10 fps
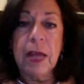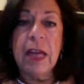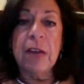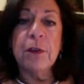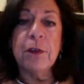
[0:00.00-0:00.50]
And
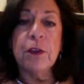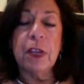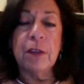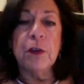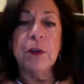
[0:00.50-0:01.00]

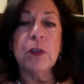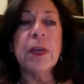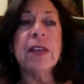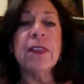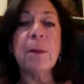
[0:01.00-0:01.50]
if you're
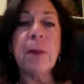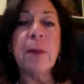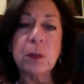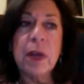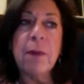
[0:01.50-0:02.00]
doing it the
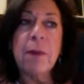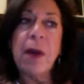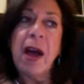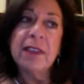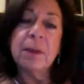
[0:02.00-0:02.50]
best way
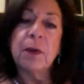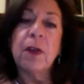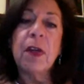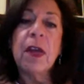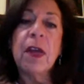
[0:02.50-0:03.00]

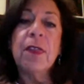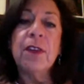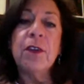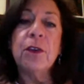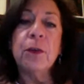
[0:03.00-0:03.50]
possible,
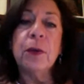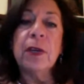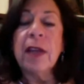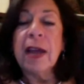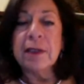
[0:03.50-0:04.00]
then you're doing
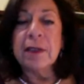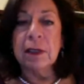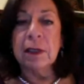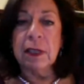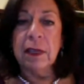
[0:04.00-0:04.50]
it
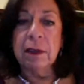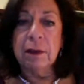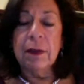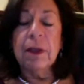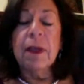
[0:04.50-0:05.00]
excellently.
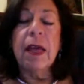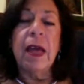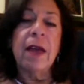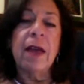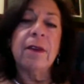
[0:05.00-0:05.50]

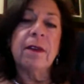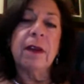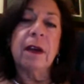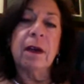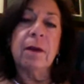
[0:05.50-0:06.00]
And
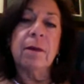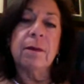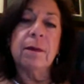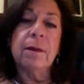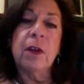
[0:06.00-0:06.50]

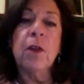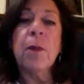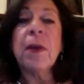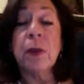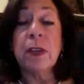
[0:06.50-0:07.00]
or the
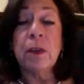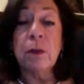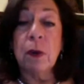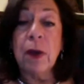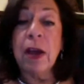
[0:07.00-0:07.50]
best way you
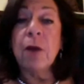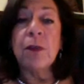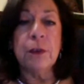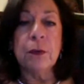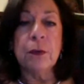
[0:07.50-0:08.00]
know how,
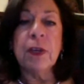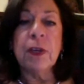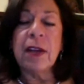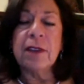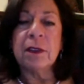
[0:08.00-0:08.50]
then you're doing it
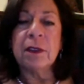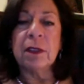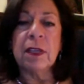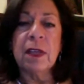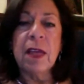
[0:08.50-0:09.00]

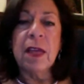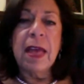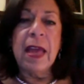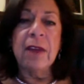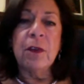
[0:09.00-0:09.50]
excellently.
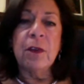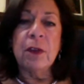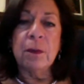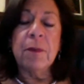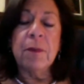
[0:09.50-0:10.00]
And you
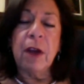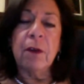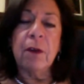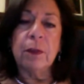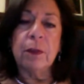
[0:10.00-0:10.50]
can be proud
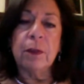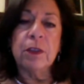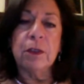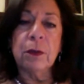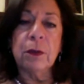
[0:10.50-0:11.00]
of what you're
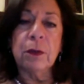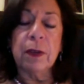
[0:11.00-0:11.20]
doing.